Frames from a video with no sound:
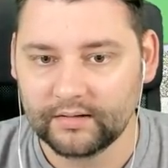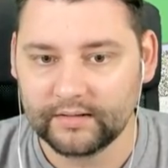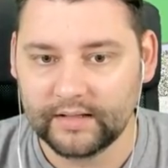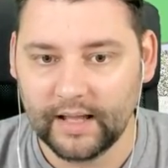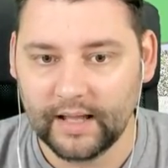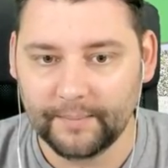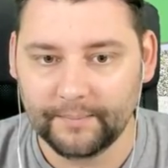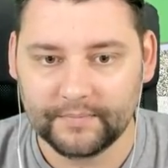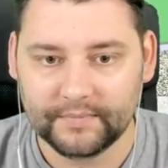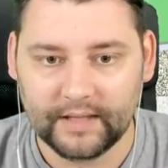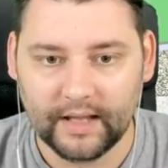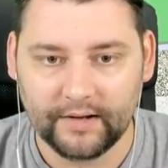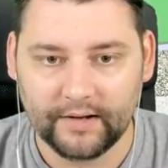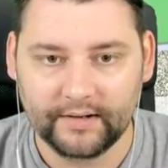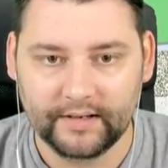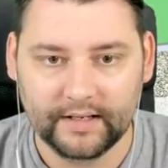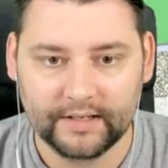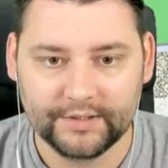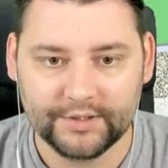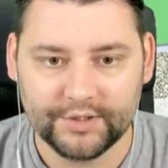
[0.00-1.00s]
Yeah,
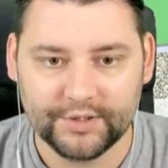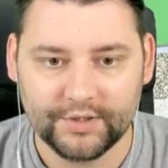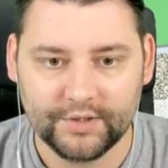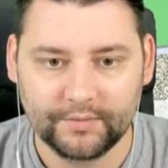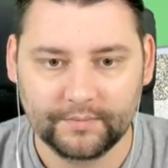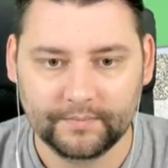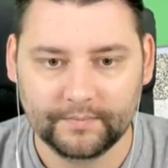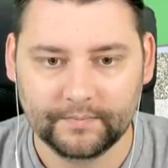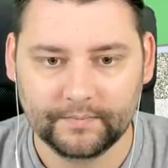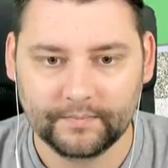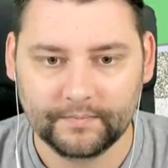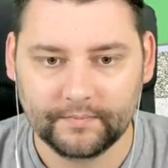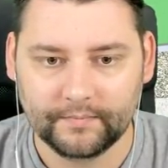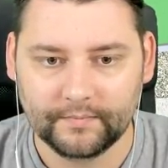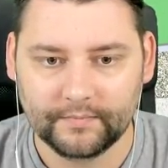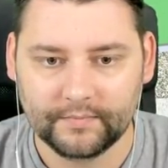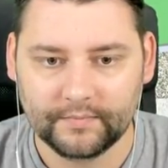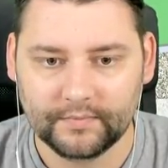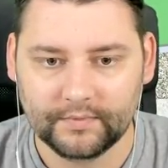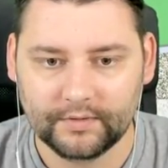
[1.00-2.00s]
down here too.
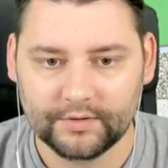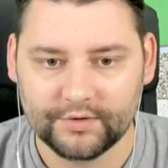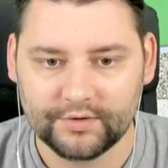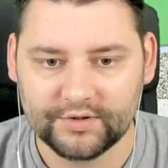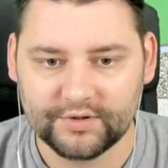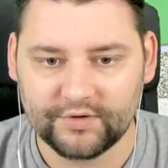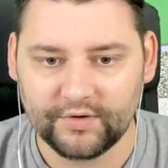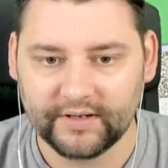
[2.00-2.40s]
Just